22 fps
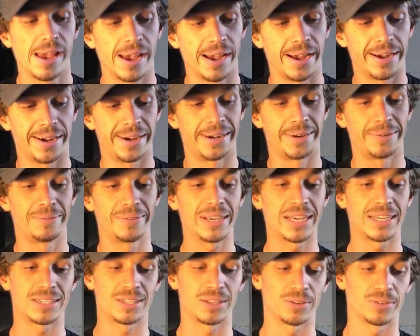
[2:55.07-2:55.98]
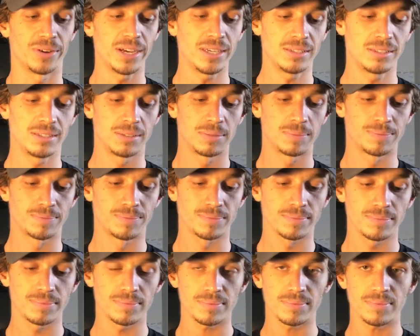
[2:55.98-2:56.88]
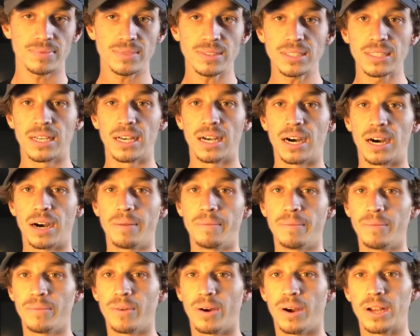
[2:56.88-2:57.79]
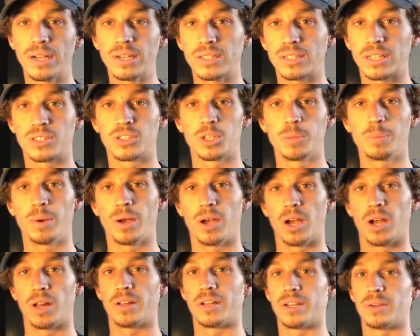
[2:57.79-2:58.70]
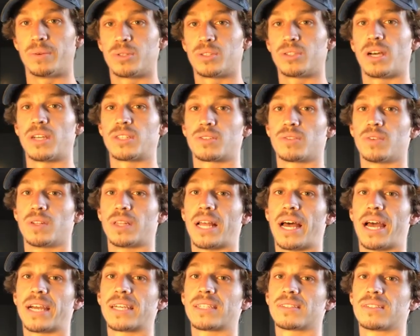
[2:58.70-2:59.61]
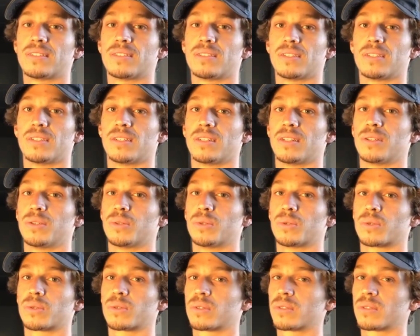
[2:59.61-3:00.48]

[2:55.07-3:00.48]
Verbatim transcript: Um, we get to the race. Um, I got there super early. It was nice and relaxed. It's a little